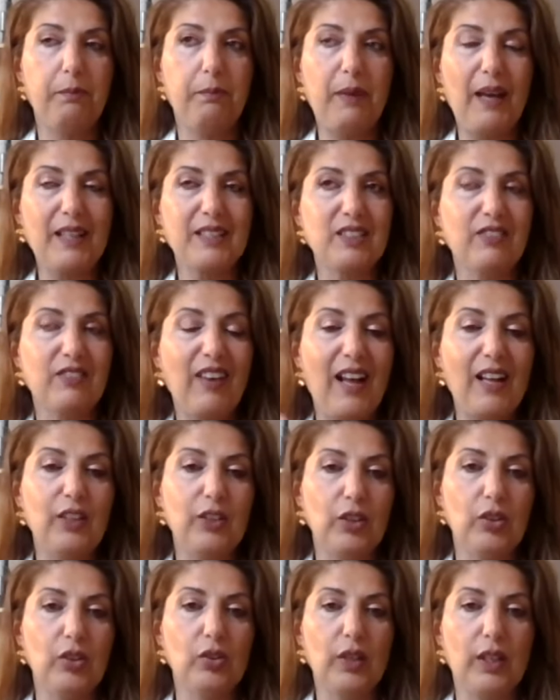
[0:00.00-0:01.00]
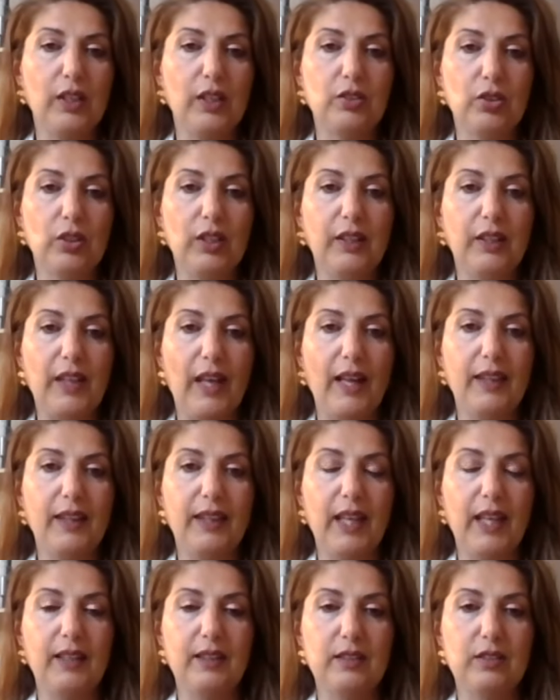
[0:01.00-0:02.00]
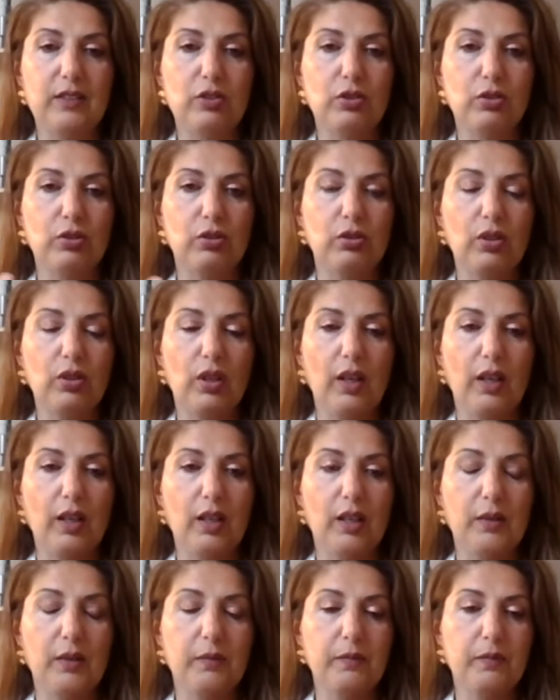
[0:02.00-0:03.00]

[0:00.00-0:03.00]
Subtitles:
better value in doing that than to I